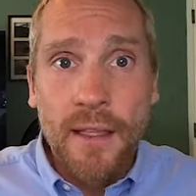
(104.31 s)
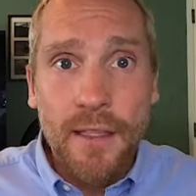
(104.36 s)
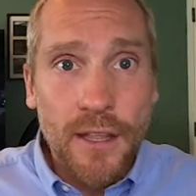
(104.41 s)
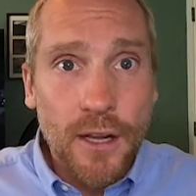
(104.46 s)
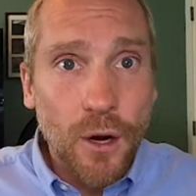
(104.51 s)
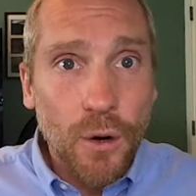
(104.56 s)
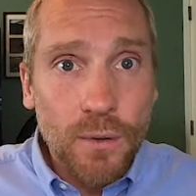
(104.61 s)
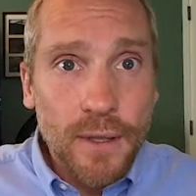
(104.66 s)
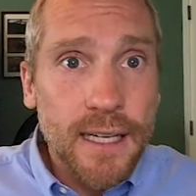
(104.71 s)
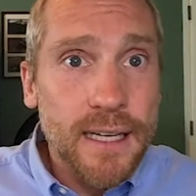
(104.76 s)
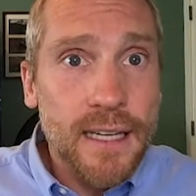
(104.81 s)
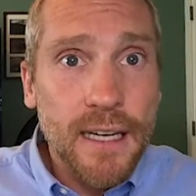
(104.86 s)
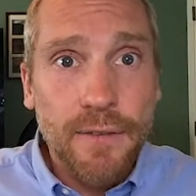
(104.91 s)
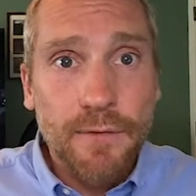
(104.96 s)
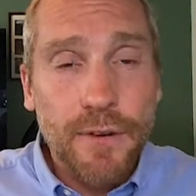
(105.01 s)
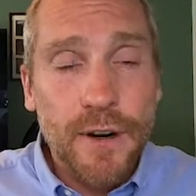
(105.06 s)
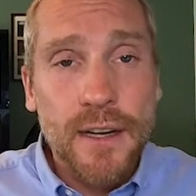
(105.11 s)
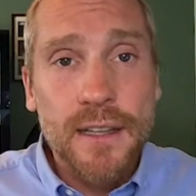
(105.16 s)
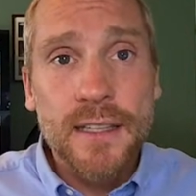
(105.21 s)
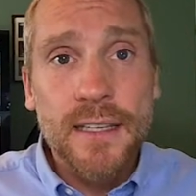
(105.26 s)
The only
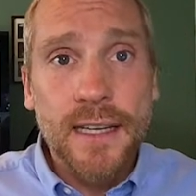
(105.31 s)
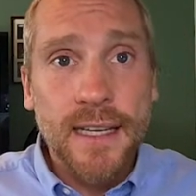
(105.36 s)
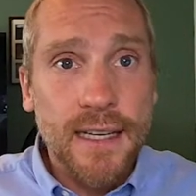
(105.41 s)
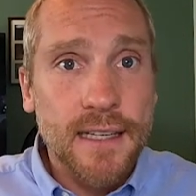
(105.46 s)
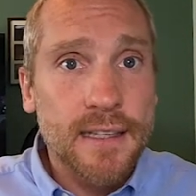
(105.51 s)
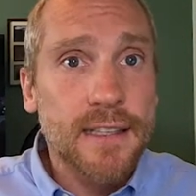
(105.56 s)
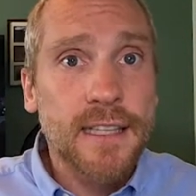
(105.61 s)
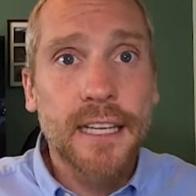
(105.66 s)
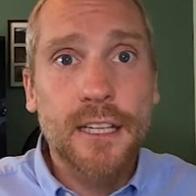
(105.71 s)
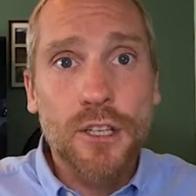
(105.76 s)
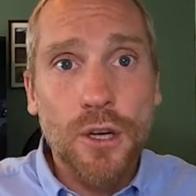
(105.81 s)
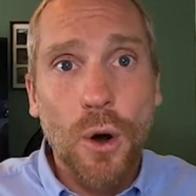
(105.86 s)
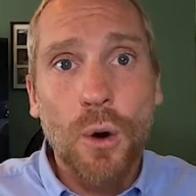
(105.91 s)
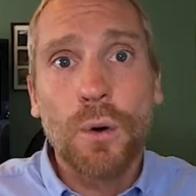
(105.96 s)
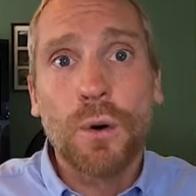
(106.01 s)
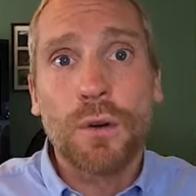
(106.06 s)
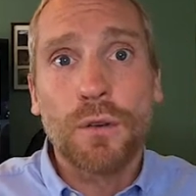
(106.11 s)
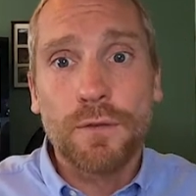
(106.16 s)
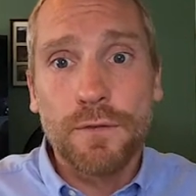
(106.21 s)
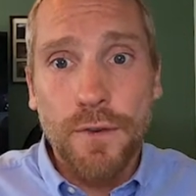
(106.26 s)
difference is the
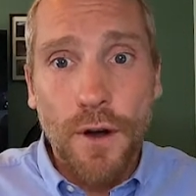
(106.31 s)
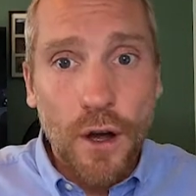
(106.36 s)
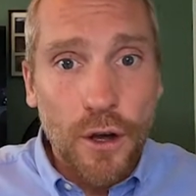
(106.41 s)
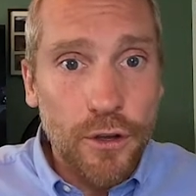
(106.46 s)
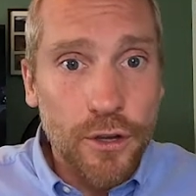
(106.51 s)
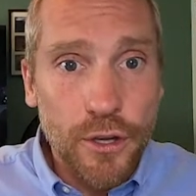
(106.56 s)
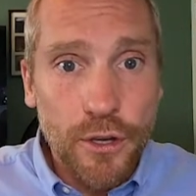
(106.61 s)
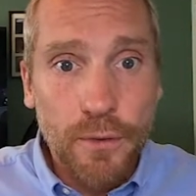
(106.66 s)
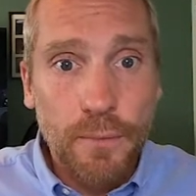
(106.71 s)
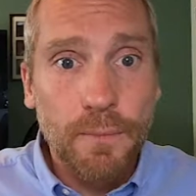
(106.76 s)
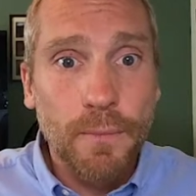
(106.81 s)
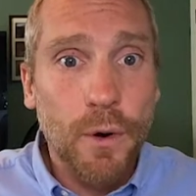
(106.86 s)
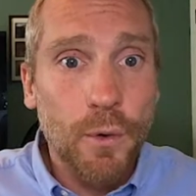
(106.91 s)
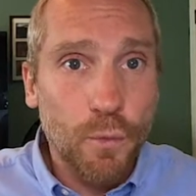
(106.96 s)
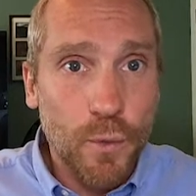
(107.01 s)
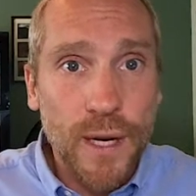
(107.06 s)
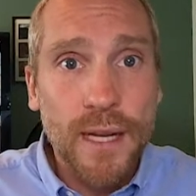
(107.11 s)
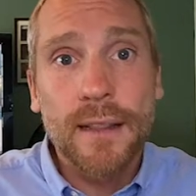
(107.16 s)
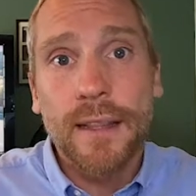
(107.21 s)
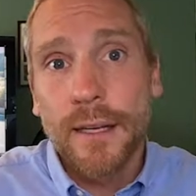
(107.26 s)
total volume,
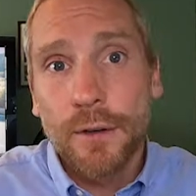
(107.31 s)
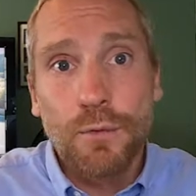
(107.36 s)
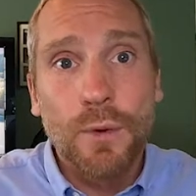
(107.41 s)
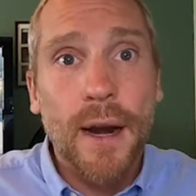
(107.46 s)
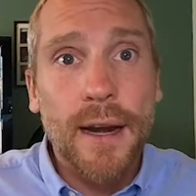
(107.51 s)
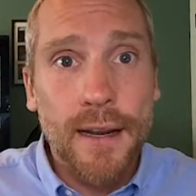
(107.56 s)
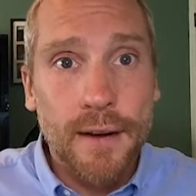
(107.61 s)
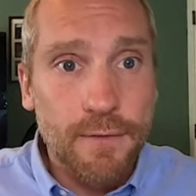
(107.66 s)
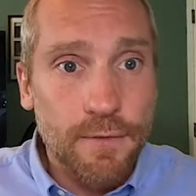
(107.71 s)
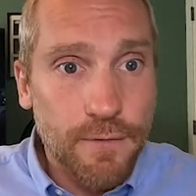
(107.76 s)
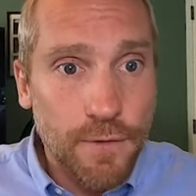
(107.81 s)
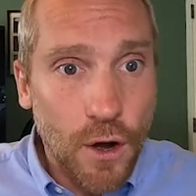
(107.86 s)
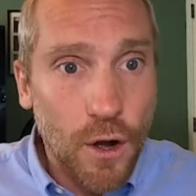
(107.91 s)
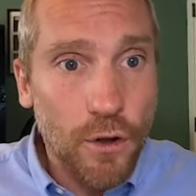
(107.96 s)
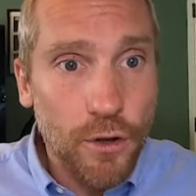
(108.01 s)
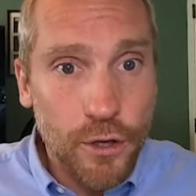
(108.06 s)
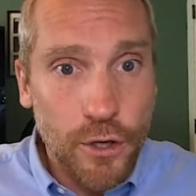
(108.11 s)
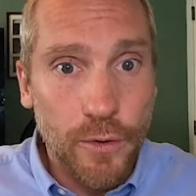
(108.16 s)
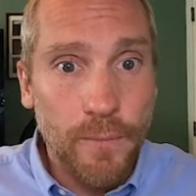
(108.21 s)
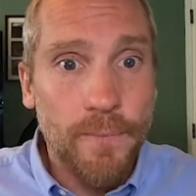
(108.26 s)
weekly running
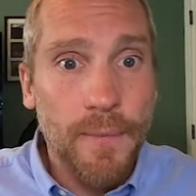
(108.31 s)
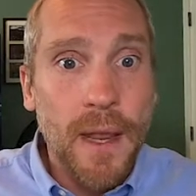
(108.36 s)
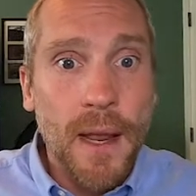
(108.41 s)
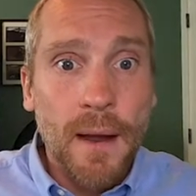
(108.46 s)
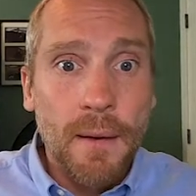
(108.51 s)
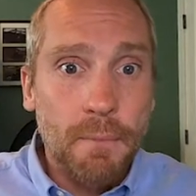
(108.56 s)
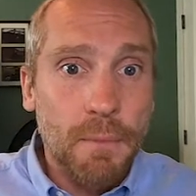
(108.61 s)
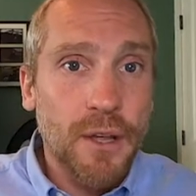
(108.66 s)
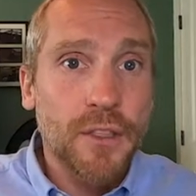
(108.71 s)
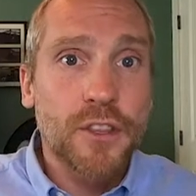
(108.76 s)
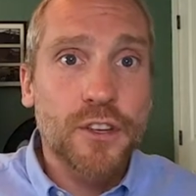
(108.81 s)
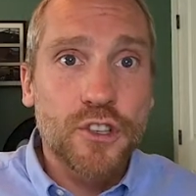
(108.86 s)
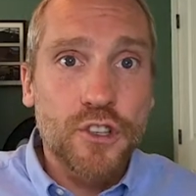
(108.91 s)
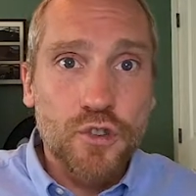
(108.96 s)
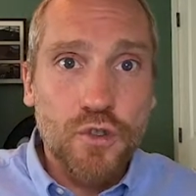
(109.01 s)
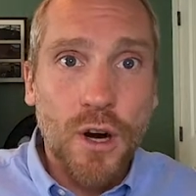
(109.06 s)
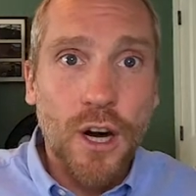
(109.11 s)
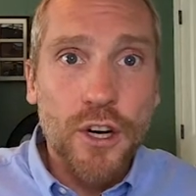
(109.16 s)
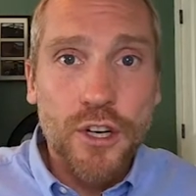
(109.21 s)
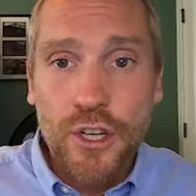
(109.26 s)
volume. But the
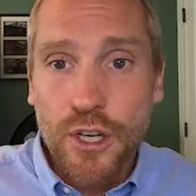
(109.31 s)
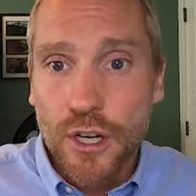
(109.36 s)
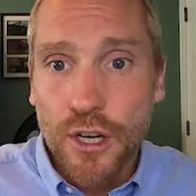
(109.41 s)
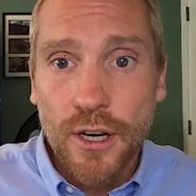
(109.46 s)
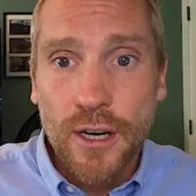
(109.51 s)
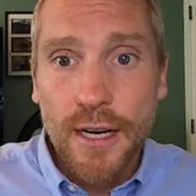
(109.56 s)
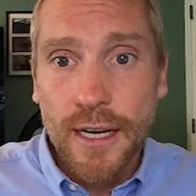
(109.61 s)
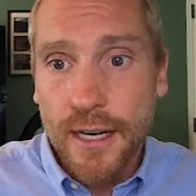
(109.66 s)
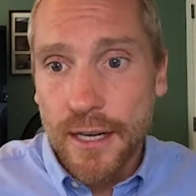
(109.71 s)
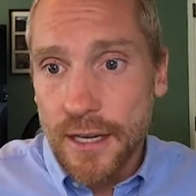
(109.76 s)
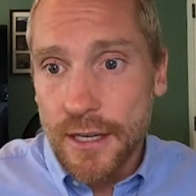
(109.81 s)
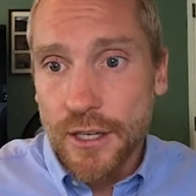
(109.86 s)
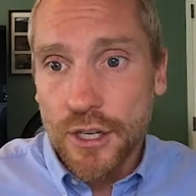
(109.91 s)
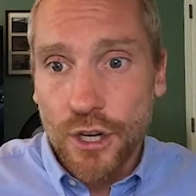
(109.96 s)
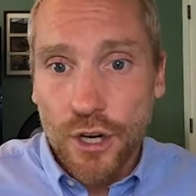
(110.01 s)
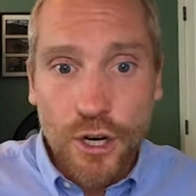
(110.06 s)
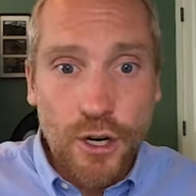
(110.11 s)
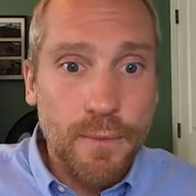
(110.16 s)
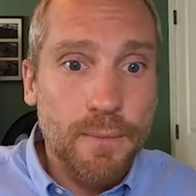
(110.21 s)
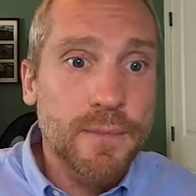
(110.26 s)
structure in
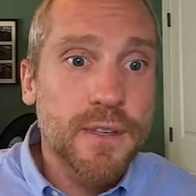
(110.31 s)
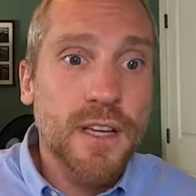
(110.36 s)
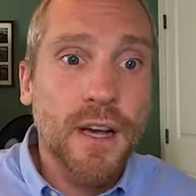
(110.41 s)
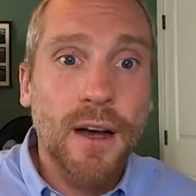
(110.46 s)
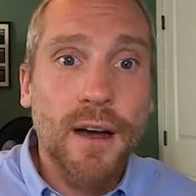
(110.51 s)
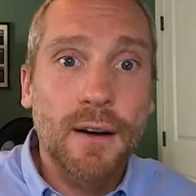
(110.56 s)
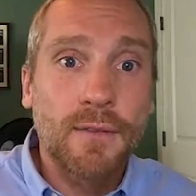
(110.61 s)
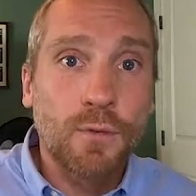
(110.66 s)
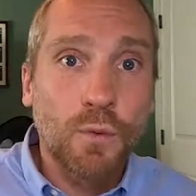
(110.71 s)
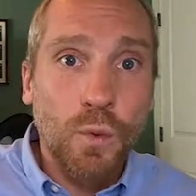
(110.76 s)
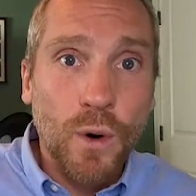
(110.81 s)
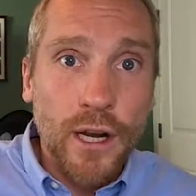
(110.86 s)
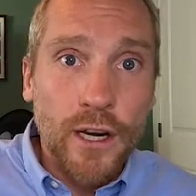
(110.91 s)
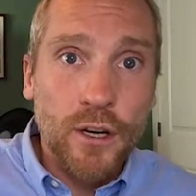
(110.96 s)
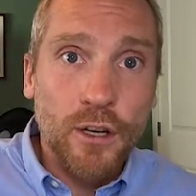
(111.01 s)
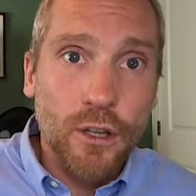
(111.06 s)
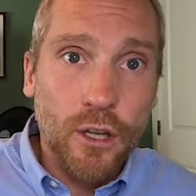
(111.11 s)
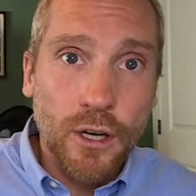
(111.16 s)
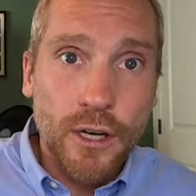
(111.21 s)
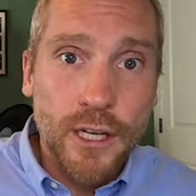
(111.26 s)
terms of what
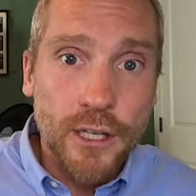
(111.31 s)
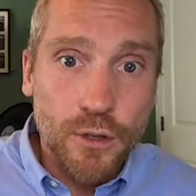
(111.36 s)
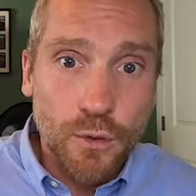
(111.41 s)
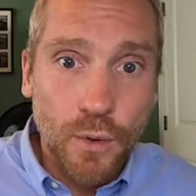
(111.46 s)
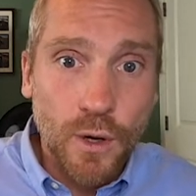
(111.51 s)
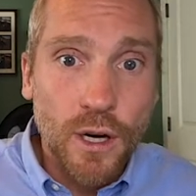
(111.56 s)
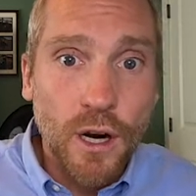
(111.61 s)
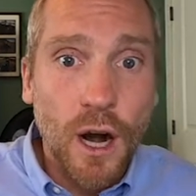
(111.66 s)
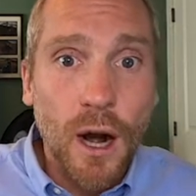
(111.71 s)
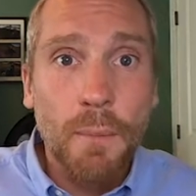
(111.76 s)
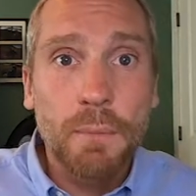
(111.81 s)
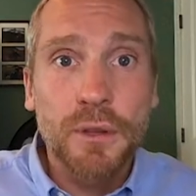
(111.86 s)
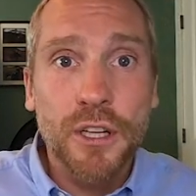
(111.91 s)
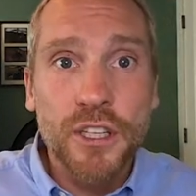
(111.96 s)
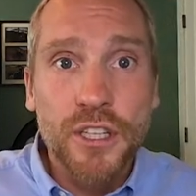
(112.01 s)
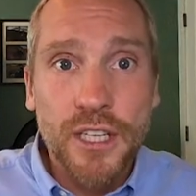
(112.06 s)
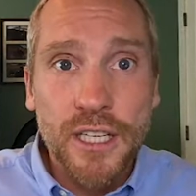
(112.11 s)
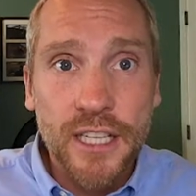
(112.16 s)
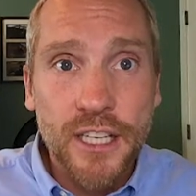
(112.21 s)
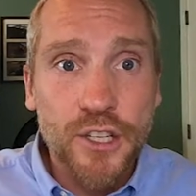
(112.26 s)
you're looking to
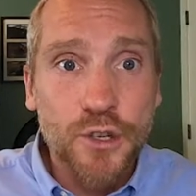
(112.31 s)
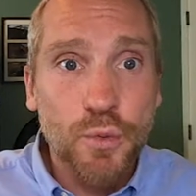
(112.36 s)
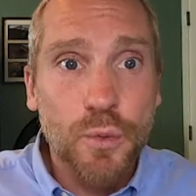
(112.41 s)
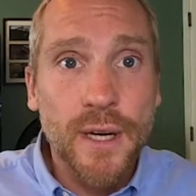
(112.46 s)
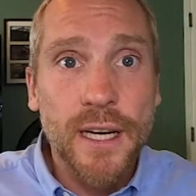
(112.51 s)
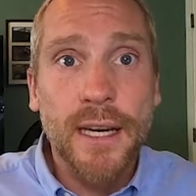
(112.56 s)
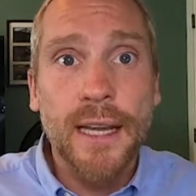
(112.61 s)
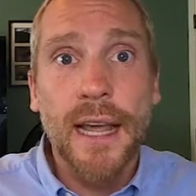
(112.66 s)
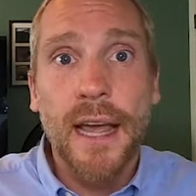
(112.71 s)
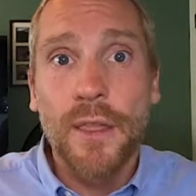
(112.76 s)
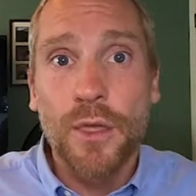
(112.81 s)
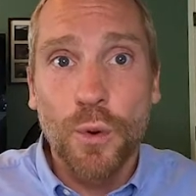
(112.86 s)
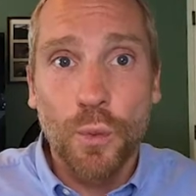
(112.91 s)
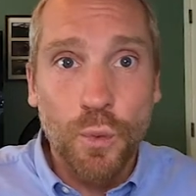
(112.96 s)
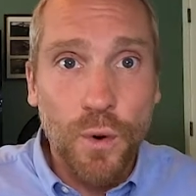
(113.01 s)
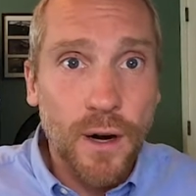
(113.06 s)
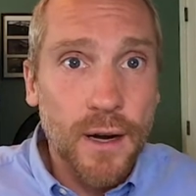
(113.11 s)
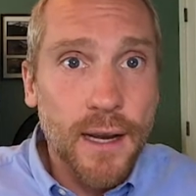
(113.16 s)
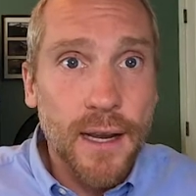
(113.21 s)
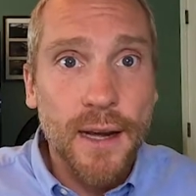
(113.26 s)
accomplish each week and the
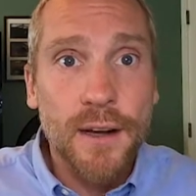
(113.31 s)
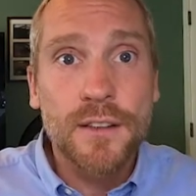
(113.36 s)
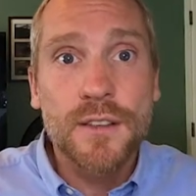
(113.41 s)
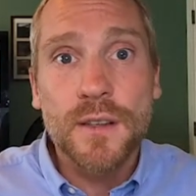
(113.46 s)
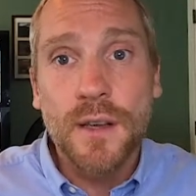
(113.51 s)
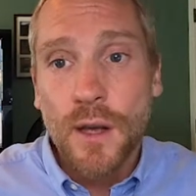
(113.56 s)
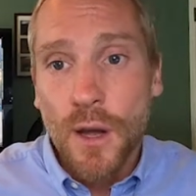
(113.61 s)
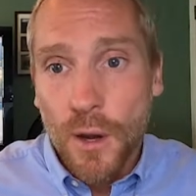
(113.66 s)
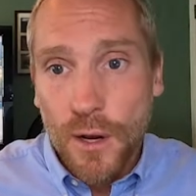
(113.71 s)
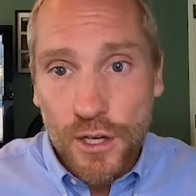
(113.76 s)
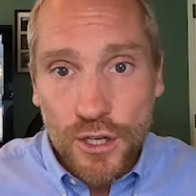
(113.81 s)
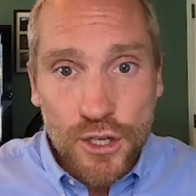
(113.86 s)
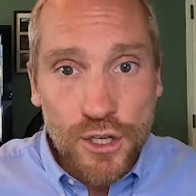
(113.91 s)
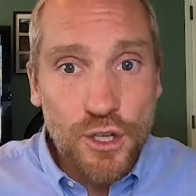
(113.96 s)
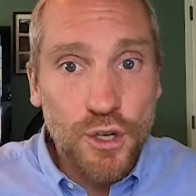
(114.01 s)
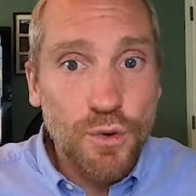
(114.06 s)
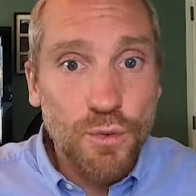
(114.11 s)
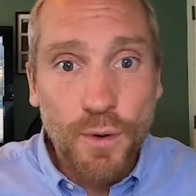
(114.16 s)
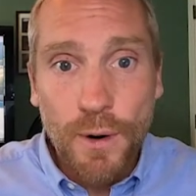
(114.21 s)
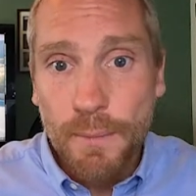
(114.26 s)
workouts
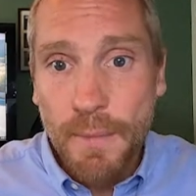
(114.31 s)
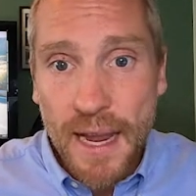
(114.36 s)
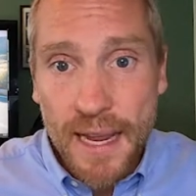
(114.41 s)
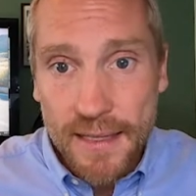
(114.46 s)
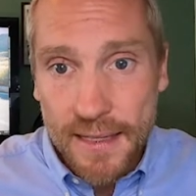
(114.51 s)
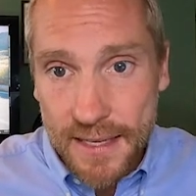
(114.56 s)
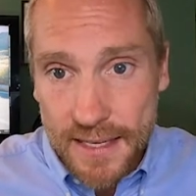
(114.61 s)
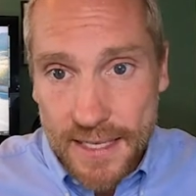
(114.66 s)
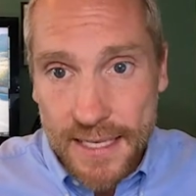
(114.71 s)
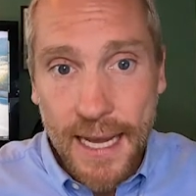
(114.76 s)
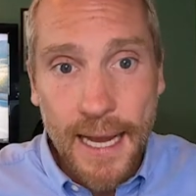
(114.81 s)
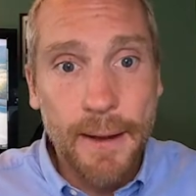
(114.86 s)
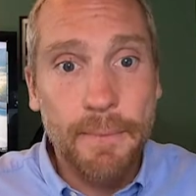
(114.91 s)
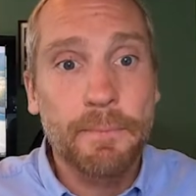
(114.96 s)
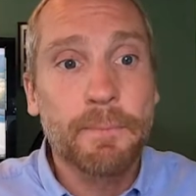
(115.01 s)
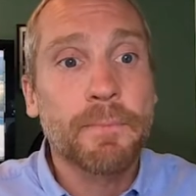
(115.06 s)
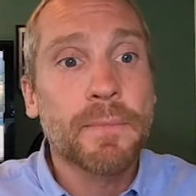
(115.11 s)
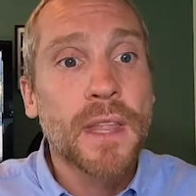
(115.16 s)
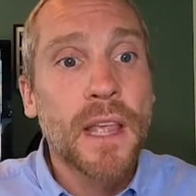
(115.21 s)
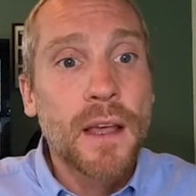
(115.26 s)
do remain the
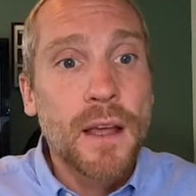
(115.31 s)
same.